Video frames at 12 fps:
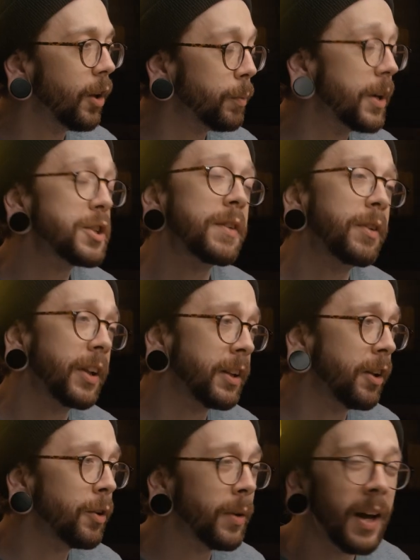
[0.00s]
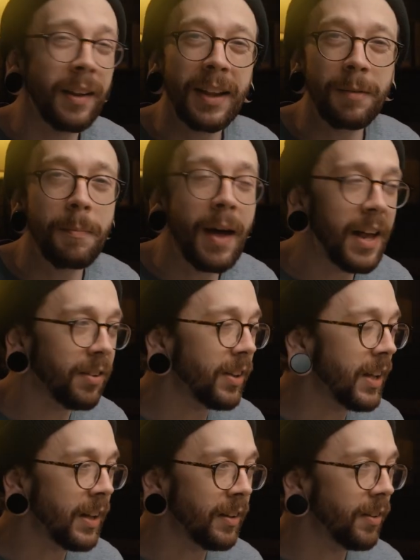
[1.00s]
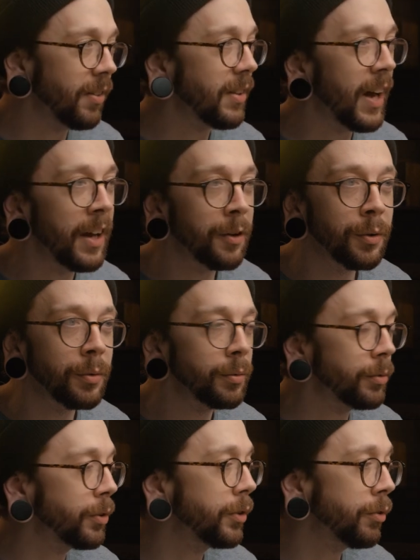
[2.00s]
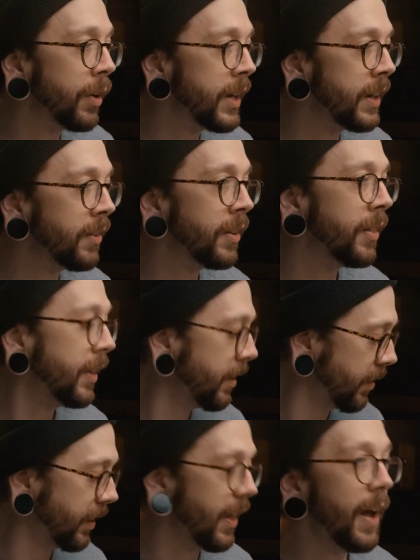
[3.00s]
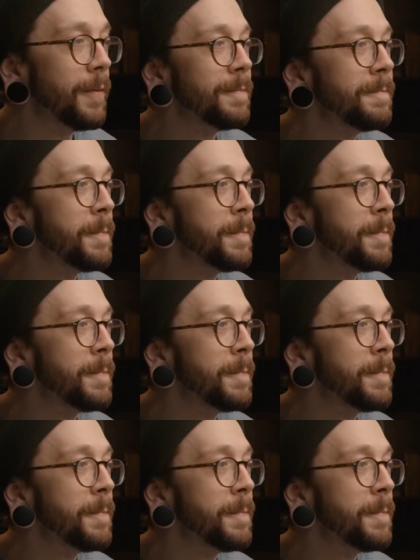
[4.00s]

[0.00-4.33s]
especially if you like to do kind of like masking style grades and things like that.